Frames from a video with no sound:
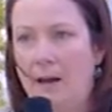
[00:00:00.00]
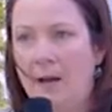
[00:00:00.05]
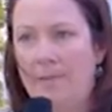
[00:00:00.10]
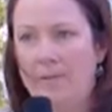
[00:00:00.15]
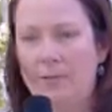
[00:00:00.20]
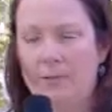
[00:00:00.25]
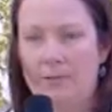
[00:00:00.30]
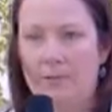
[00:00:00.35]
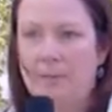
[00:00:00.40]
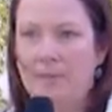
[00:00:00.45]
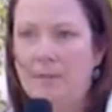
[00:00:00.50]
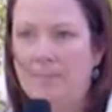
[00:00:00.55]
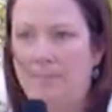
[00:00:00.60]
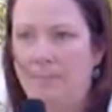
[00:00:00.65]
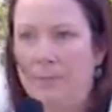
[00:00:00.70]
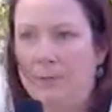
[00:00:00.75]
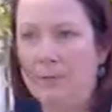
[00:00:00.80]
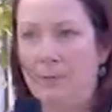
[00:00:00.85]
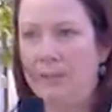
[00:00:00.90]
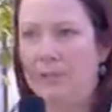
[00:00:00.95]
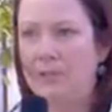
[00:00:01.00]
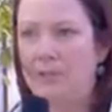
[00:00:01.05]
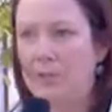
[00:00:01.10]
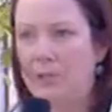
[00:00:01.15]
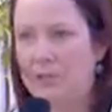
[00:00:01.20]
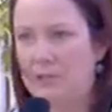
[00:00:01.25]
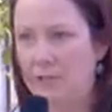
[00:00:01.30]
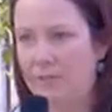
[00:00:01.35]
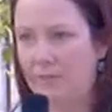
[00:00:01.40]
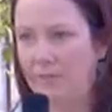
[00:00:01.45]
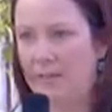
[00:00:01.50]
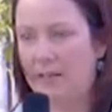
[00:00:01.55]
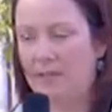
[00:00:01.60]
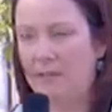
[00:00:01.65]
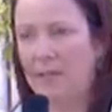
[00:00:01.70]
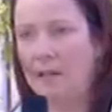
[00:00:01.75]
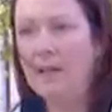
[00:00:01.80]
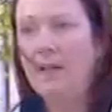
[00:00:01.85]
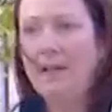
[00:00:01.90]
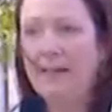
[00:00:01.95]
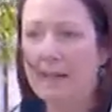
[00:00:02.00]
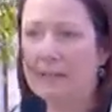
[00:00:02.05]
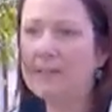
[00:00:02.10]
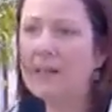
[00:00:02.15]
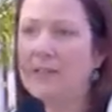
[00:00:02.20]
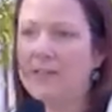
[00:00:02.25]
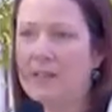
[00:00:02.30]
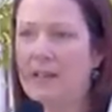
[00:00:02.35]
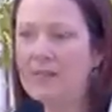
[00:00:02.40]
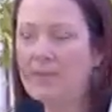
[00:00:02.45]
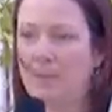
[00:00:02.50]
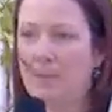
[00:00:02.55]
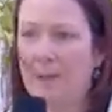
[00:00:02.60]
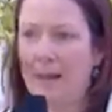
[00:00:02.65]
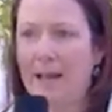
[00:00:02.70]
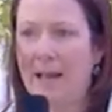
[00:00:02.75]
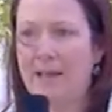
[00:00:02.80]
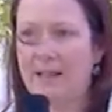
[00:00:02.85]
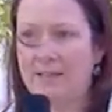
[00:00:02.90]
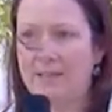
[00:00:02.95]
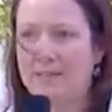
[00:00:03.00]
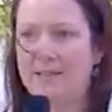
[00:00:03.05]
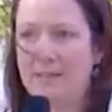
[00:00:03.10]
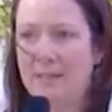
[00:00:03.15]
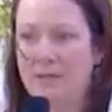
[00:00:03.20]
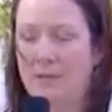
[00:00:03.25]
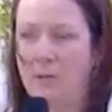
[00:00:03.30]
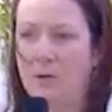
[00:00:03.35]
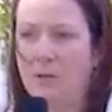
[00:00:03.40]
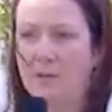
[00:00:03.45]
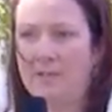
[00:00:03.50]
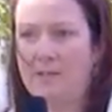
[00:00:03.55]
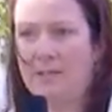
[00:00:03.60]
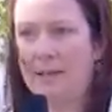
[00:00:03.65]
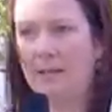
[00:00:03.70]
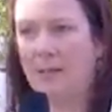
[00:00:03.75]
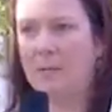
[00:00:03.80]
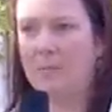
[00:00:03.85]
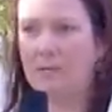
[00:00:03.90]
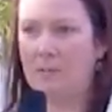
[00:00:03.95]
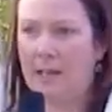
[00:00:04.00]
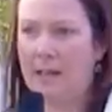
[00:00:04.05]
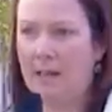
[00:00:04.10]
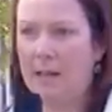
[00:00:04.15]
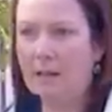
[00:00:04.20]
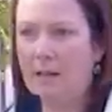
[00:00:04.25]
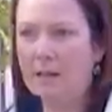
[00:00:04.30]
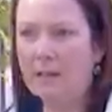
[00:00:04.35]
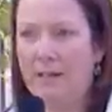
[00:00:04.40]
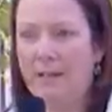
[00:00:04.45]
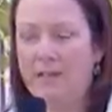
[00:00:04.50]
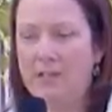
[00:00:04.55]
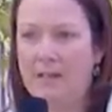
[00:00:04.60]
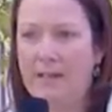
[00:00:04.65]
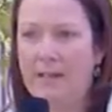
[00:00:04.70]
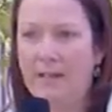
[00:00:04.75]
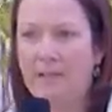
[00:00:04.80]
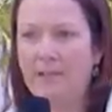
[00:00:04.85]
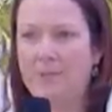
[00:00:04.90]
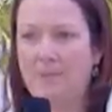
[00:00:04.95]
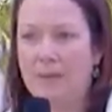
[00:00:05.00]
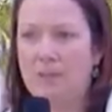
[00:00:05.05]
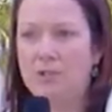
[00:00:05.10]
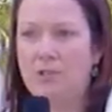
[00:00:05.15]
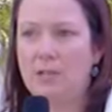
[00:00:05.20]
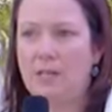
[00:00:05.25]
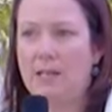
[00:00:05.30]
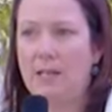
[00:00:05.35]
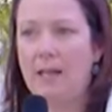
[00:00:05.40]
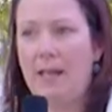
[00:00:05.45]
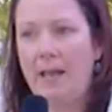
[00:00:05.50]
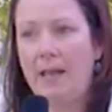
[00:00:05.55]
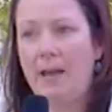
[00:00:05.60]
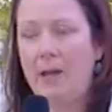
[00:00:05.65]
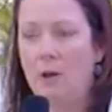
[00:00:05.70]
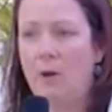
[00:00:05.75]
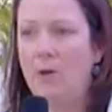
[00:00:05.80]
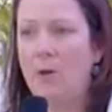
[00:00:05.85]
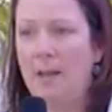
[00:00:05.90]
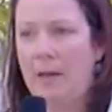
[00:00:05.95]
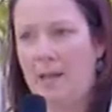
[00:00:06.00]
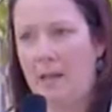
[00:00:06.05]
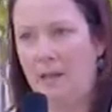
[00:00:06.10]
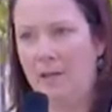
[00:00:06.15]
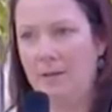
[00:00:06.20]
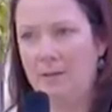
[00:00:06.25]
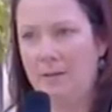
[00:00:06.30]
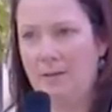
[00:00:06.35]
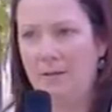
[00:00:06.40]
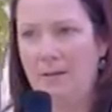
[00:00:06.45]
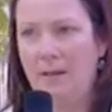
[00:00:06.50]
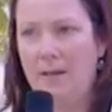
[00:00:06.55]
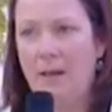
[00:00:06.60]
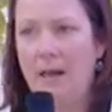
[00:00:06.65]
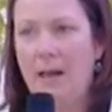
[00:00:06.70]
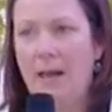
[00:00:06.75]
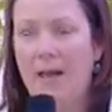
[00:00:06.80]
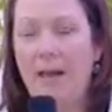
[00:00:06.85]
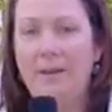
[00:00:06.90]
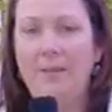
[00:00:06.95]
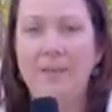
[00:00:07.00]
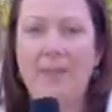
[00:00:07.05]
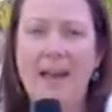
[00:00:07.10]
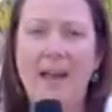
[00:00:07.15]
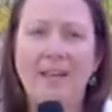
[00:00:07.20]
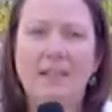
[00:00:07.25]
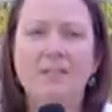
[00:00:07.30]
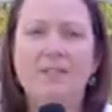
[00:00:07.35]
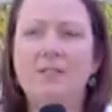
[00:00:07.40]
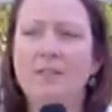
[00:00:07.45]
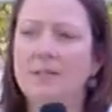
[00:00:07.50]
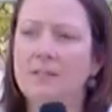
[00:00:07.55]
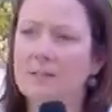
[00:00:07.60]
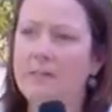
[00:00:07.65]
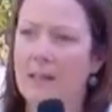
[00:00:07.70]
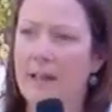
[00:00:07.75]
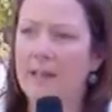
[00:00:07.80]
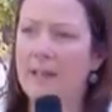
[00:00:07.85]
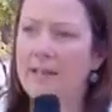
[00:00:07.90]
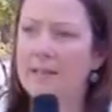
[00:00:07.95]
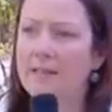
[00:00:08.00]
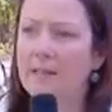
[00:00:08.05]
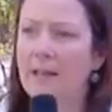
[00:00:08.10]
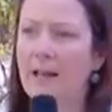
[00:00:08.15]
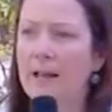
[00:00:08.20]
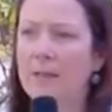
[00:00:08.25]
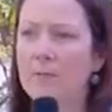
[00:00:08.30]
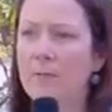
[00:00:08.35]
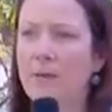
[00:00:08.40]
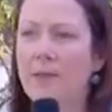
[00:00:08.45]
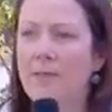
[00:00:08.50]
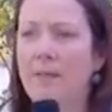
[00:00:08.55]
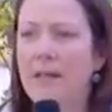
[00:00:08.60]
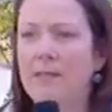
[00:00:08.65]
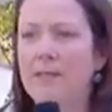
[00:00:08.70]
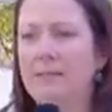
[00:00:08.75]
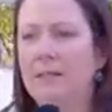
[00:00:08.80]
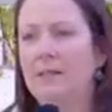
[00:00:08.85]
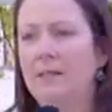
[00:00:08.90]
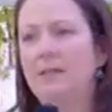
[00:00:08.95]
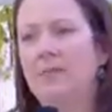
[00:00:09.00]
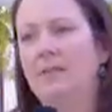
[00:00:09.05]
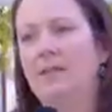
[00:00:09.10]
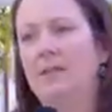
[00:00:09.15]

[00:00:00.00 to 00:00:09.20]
There's between Church and Federal. It does have a plaque that says Old Salem Jail, and jail is spelled G-A-O-L. And that is the site. And when they did